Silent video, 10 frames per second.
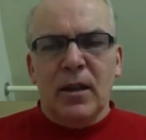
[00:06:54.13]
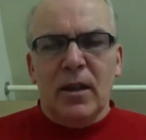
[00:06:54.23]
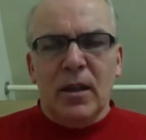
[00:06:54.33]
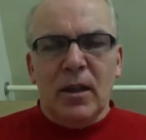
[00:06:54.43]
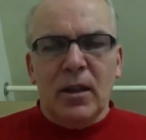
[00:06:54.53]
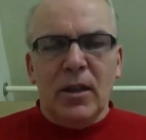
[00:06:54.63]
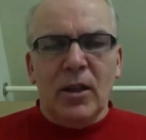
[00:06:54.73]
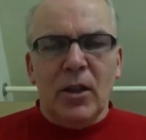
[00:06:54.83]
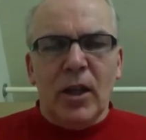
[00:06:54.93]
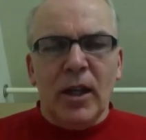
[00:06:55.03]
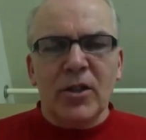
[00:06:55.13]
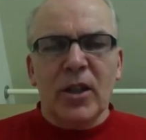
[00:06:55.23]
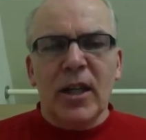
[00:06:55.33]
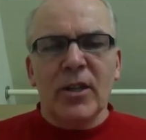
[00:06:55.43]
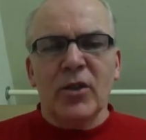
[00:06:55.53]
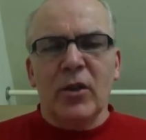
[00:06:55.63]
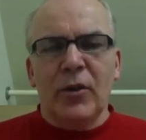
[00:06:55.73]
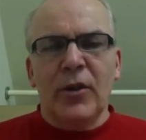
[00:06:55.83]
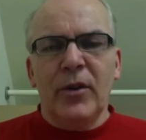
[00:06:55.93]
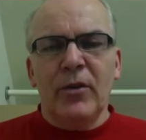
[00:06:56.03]
educational theory has to
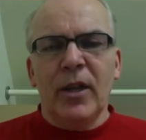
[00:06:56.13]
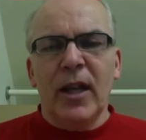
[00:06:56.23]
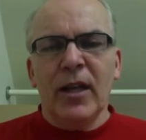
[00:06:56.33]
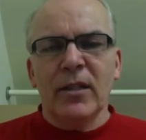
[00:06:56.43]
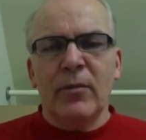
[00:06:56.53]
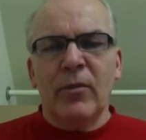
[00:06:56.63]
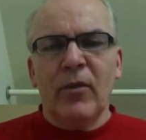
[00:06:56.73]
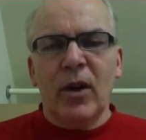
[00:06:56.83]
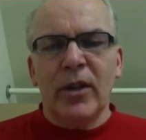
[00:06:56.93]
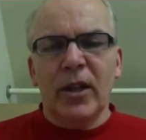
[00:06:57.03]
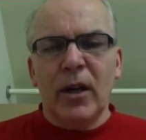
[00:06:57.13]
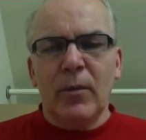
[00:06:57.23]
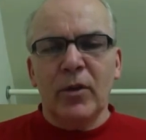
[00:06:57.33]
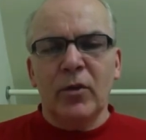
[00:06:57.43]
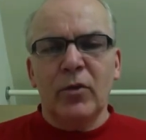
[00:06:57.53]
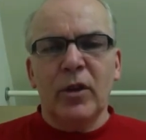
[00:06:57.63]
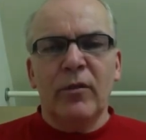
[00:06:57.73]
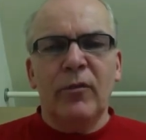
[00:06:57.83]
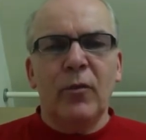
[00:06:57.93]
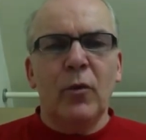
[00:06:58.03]
provide the opportunity for
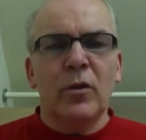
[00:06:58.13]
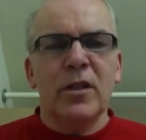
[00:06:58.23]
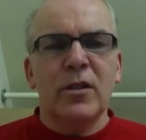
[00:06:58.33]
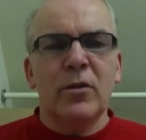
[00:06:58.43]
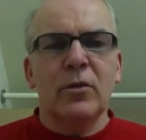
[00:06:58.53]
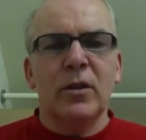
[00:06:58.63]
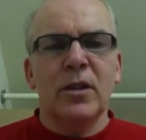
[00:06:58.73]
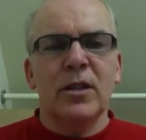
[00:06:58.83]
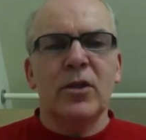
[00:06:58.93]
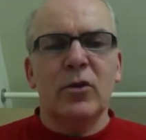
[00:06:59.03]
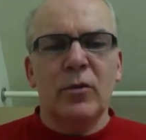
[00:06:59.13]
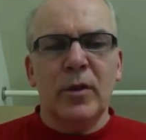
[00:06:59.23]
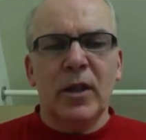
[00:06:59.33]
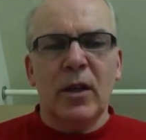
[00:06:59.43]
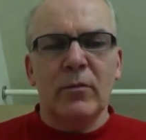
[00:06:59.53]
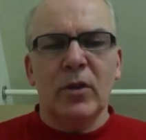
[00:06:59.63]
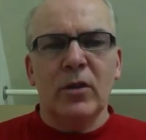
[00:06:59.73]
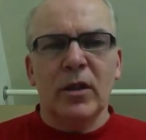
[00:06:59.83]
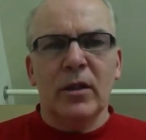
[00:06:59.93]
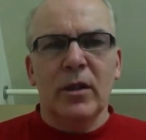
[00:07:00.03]
students to become good
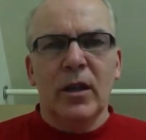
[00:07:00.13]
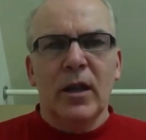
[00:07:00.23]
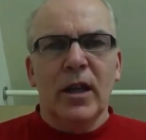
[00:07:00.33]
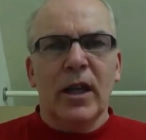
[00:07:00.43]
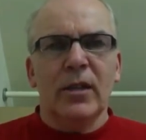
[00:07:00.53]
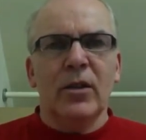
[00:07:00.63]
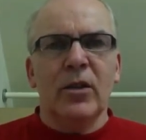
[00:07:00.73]
and to develop that